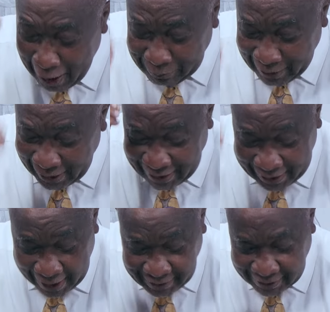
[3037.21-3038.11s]
Object
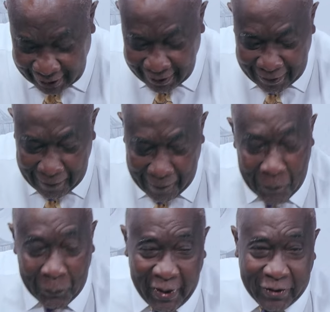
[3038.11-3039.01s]
Lesson,
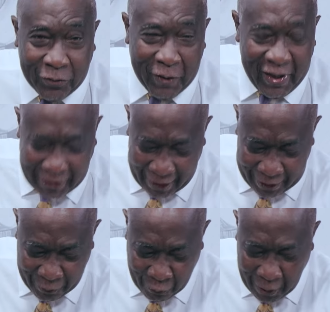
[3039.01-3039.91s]
page
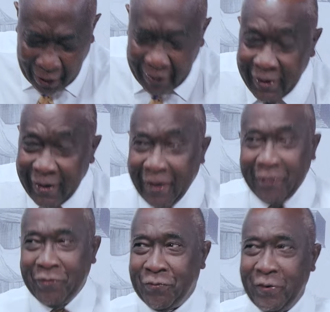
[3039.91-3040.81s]
331,
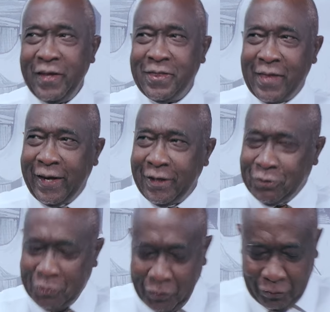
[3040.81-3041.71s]

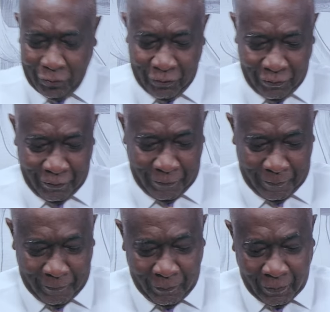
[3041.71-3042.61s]
332.
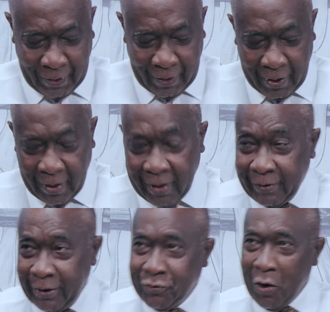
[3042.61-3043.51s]

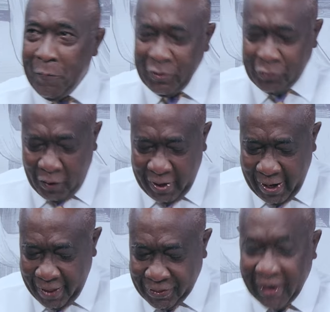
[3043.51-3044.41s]
Deuteronomy
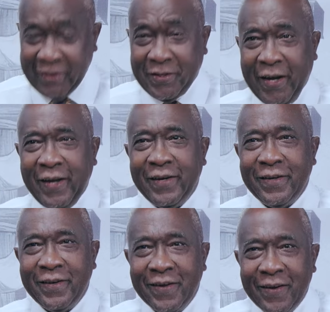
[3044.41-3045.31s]
28, 13.
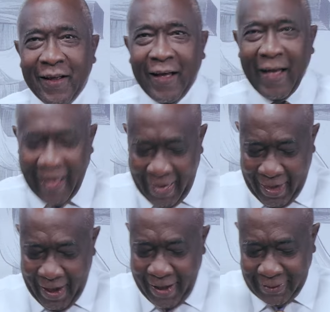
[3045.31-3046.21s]

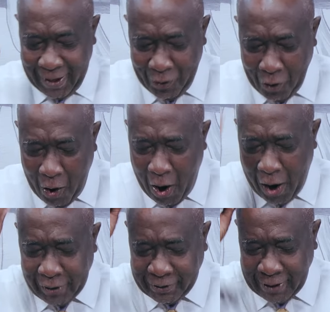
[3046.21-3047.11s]
And the
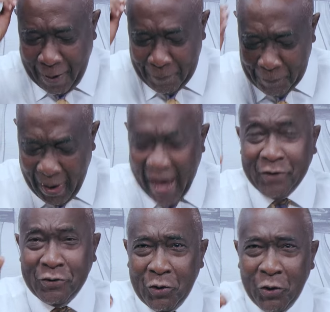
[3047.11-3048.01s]
Lord shall
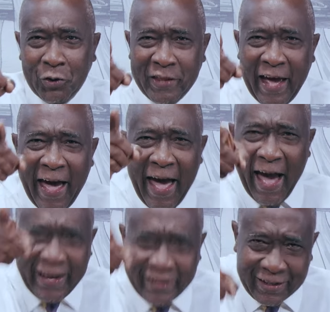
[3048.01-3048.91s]
make you the
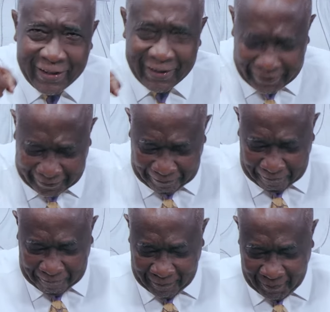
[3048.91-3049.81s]
head
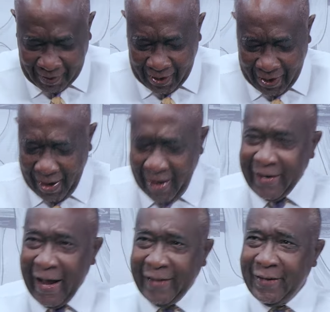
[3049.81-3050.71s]

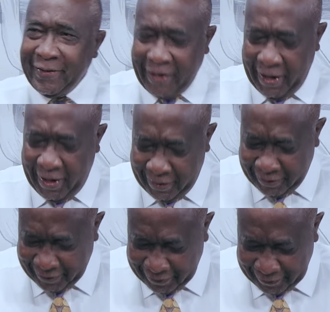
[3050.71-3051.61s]
and not the tail